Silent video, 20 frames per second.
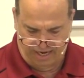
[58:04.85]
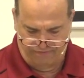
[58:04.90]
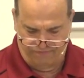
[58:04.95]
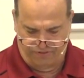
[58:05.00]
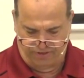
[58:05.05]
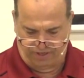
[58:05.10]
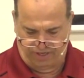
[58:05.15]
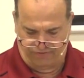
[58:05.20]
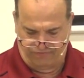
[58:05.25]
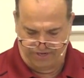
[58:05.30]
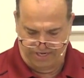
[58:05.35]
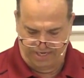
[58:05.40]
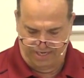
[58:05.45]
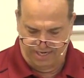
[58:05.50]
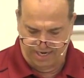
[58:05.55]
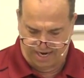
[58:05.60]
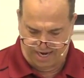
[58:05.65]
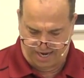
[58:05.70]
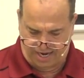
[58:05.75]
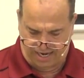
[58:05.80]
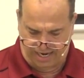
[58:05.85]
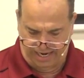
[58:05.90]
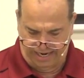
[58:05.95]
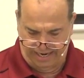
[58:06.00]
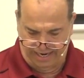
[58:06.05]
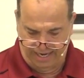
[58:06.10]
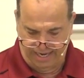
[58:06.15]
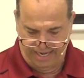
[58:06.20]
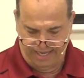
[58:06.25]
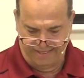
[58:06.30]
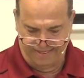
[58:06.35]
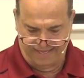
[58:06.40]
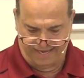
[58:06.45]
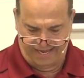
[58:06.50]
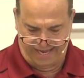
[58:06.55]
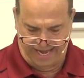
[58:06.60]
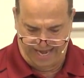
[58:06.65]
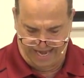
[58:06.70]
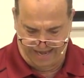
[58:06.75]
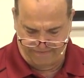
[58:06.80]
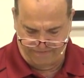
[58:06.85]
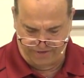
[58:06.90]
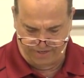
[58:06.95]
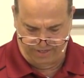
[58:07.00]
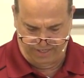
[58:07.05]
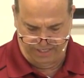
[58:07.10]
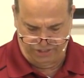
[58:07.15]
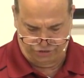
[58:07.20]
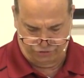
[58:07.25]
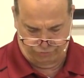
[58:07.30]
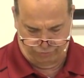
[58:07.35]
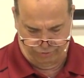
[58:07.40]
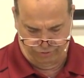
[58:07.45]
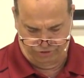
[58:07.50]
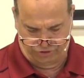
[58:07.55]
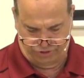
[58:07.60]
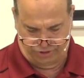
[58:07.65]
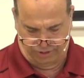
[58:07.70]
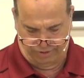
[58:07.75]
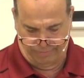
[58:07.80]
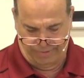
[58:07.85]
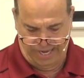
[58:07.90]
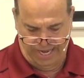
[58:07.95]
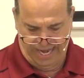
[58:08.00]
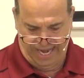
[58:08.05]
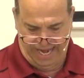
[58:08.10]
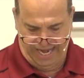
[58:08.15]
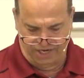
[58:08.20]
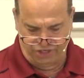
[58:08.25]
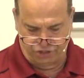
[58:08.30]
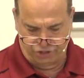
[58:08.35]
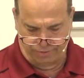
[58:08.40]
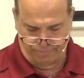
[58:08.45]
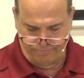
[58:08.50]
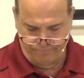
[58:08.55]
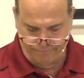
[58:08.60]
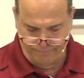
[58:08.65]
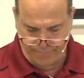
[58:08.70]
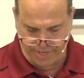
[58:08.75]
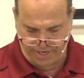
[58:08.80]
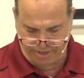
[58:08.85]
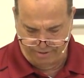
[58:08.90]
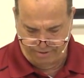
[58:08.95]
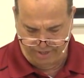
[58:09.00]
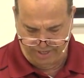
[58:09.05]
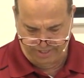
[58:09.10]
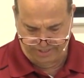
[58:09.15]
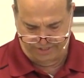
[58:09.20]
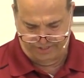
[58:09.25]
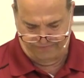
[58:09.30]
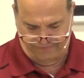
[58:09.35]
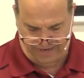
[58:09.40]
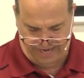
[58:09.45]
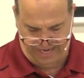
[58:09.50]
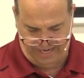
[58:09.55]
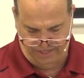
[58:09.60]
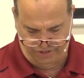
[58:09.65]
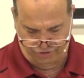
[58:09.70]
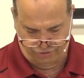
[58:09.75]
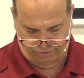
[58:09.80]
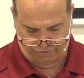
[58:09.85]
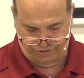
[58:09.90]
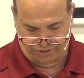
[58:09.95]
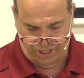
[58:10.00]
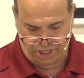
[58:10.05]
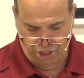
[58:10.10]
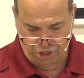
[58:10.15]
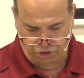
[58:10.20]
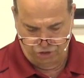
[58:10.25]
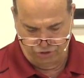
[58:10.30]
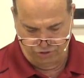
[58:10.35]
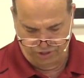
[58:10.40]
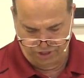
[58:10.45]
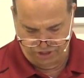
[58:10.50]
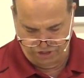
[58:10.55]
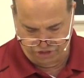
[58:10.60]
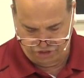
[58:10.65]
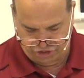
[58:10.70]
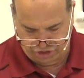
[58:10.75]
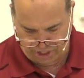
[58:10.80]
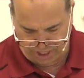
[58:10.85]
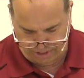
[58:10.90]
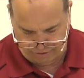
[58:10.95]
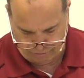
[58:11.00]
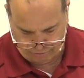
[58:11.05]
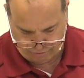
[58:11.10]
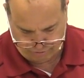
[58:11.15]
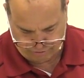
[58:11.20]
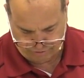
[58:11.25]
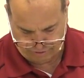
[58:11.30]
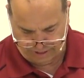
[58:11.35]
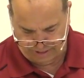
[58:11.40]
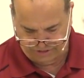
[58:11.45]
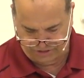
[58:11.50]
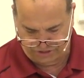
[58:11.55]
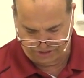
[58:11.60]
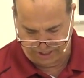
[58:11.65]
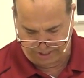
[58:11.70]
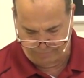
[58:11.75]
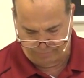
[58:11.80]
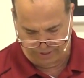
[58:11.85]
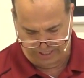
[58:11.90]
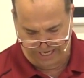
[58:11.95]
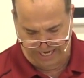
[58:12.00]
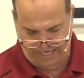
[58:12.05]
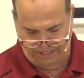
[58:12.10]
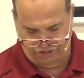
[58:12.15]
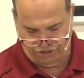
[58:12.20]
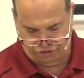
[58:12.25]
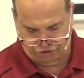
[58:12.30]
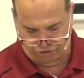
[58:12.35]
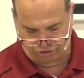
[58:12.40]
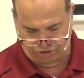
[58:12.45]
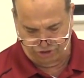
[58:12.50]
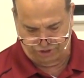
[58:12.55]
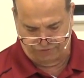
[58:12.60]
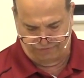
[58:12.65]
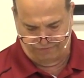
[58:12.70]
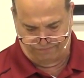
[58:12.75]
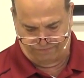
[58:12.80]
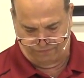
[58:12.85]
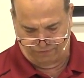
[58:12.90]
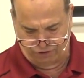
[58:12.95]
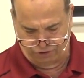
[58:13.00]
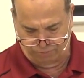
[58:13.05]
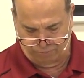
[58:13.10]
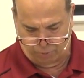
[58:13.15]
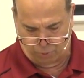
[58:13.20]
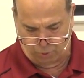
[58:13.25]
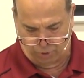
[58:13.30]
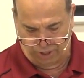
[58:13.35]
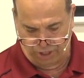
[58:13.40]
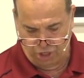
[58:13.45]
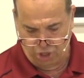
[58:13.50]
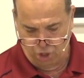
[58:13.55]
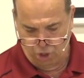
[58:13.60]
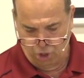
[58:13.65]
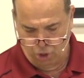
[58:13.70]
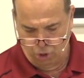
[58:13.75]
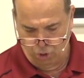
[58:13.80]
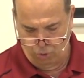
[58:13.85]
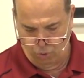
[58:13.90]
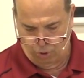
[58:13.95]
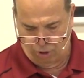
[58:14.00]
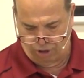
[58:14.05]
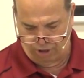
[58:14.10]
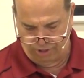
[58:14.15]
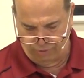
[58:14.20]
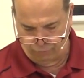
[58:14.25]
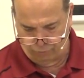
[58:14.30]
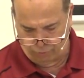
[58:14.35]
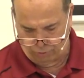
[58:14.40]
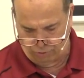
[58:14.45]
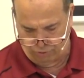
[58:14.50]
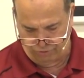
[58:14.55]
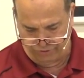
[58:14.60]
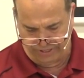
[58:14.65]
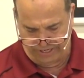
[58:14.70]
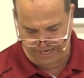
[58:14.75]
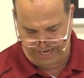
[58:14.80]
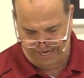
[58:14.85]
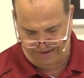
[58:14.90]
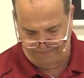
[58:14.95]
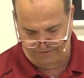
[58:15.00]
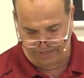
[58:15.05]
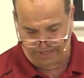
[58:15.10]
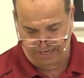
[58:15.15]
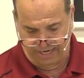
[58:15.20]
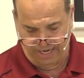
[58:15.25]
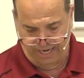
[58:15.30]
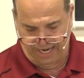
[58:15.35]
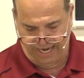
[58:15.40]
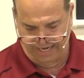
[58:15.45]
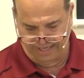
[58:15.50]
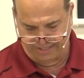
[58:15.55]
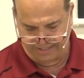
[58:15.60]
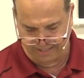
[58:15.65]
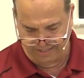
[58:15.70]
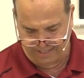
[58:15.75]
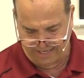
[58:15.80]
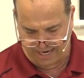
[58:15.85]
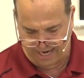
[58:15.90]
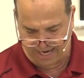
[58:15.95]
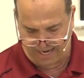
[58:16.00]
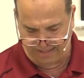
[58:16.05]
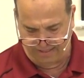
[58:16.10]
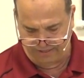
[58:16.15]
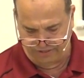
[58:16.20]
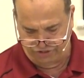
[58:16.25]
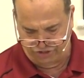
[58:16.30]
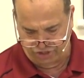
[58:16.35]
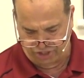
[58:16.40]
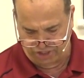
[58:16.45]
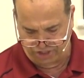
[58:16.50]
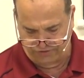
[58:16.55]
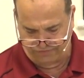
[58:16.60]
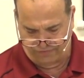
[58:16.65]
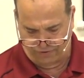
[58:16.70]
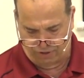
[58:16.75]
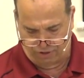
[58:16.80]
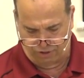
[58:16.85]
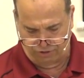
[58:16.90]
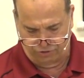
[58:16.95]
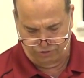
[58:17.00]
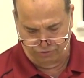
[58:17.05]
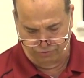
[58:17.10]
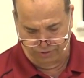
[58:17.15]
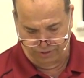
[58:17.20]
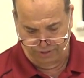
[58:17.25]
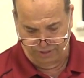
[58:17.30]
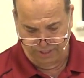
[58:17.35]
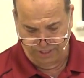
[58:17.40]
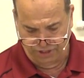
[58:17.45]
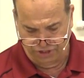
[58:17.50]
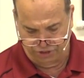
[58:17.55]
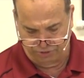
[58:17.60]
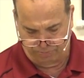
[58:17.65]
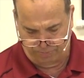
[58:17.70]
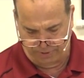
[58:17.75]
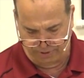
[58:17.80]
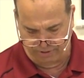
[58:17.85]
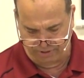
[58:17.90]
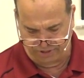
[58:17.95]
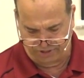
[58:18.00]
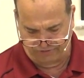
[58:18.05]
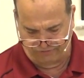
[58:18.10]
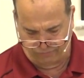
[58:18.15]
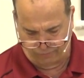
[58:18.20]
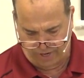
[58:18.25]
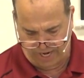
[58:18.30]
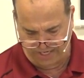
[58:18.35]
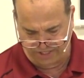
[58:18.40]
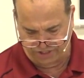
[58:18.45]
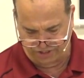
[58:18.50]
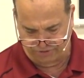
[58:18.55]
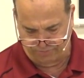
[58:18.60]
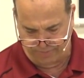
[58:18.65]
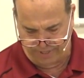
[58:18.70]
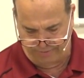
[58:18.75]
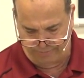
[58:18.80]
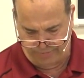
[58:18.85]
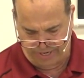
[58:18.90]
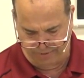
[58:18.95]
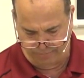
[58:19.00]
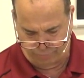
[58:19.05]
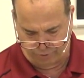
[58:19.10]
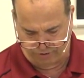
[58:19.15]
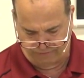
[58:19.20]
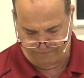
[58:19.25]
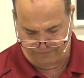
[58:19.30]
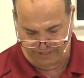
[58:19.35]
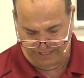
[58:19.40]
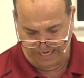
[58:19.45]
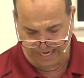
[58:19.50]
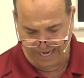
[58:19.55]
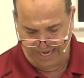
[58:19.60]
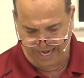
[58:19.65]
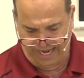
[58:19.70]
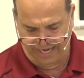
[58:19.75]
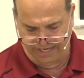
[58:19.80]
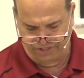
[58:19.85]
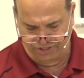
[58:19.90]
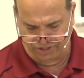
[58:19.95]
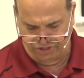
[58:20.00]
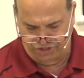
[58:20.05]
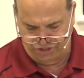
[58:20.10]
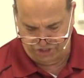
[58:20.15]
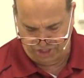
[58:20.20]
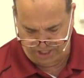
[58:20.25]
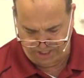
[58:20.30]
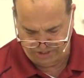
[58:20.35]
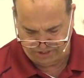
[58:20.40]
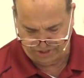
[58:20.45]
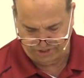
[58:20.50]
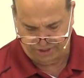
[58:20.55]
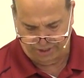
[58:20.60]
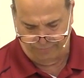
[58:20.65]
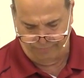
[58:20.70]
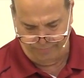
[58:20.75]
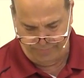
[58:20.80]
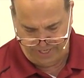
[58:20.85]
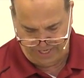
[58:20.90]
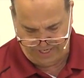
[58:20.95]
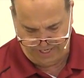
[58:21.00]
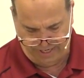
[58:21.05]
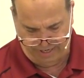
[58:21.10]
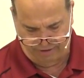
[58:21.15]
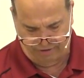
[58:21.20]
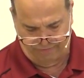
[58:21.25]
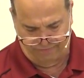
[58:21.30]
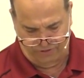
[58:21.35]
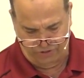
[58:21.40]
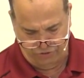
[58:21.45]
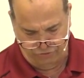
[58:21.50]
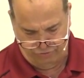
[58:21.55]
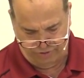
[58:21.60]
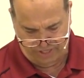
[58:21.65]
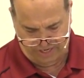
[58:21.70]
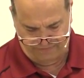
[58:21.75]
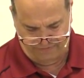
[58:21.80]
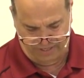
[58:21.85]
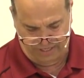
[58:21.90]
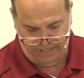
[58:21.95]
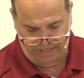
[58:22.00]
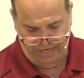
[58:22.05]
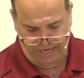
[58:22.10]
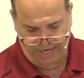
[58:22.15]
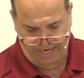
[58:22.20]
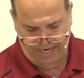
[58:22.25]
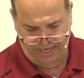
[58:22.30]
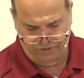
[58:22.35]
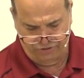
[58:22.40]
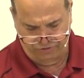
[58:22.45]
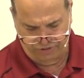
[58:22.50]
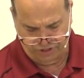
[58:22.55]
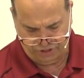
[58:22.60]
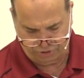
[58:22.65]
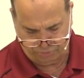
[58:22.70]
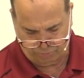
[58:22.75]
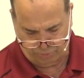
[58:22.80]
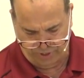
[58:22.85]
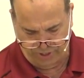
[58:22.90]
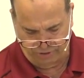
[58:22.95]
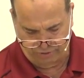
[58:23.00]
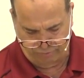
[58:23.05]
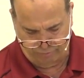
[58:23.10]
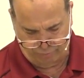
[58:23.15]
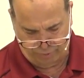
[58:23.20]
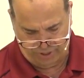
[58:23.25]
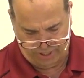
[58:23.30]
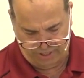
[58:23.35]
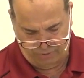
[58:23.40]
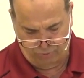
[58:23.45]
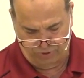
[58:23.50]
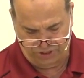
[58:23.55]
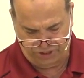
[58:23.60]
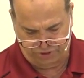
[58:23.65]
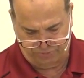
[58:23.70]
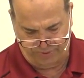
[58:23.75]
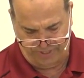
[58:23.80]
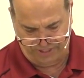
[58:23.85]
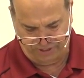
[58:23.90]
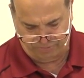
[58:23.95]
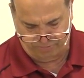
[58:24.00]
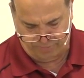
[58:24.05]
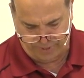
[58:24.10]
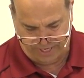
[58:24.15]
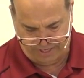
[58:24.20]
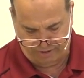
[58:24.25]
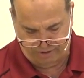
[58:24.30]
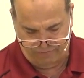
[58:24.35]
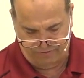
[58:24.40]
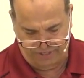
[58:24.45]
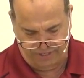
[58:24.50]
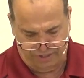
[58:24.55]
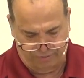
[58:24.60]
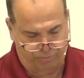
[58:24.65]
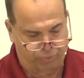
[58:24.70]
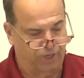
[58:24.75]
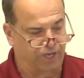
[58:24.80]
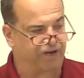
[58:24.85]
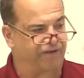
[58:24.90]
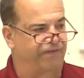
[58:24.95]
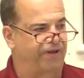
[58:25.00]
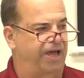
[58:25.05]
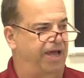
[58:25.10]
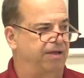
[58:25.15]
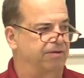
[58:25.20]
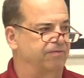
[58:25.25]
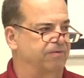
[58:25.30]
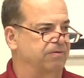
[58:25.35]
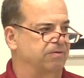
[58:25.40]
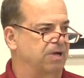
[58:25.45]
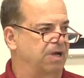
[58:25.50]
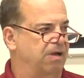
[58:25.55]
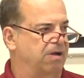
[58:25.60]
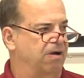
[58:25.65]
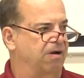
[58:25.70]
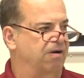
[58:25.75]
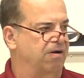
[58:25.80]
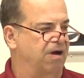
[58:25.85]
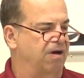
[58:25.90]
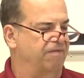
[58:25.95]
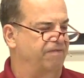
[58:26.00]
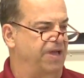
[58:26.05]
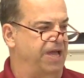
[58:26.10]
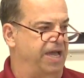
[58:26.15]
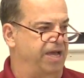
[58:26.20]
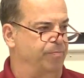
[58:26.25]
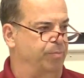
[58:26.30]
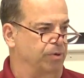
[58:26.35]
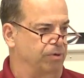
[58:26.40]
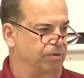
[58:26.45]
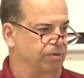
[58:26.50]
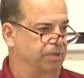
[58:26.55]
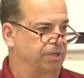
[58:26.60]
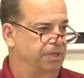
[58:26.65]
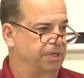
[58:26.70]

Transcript: of the living God, the heavenly Jerusalem, and to myriads of angels, to the general assembly and church of the firstborn who are enrolled in heaven, and to God, the judge of all, to the spirits of righteous men made perfect, and to Jesus, a mediator of a new covenant, and to the sprinkled blood which speaks better than the blood of, uh, of Abel.